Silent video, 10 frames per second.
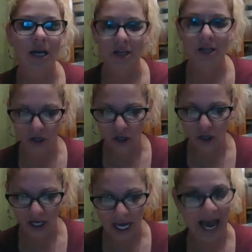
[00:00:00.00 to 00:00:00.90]
You,
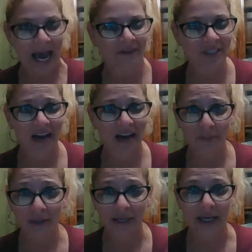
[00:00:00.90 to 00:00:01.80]
you have to have a
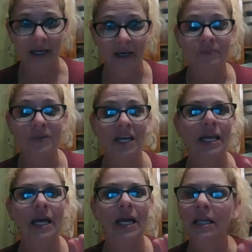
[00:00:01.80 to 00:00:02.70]
plan.
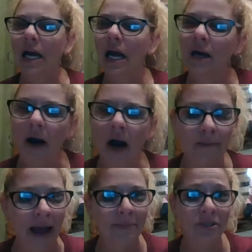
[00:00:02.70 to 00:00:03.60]
And I, our, our
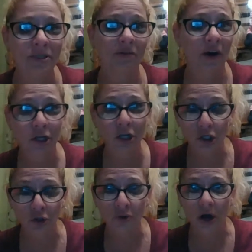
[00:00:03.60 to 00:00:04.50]
maps are very
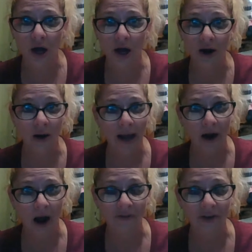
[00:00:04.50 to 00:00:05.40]
cute on our
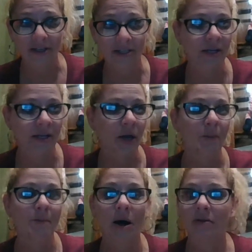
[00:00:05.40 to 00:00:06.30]
back office,
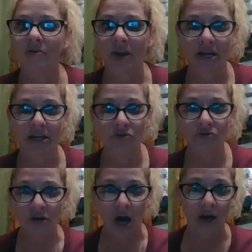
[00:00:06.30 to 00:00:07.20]
but they
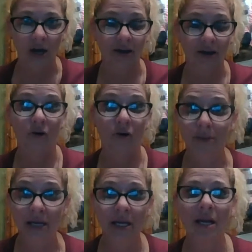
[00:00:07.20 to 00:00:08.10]
do not, for
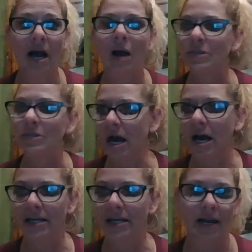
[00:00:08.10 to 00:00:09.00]
me, I was
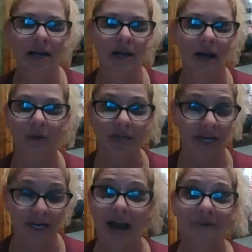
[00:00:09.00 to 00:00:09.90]
not getting, I w-
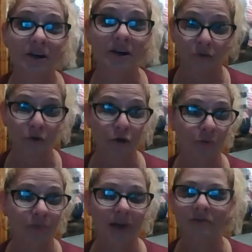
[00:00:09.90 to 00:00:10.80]
I didn't have enough
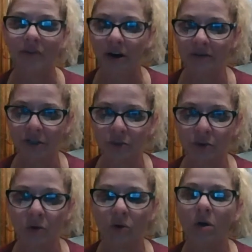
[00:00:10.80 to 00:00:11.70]
room. I'm very
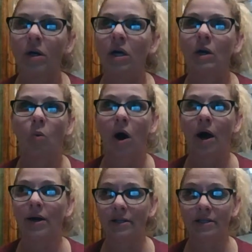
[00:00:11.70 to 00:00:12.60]
visual.
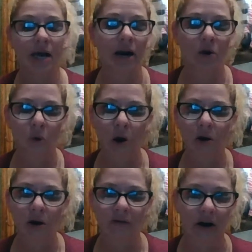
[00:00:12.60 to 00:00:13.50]
One entire
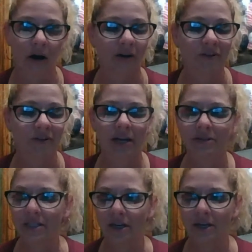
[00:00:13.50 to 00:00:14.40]
wall of our office
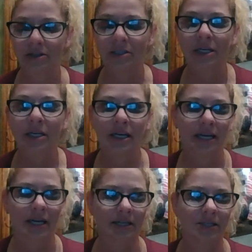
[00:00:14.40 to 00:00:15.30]
downstairs
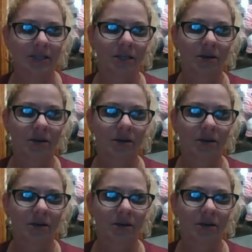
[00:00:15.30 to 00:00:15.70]
is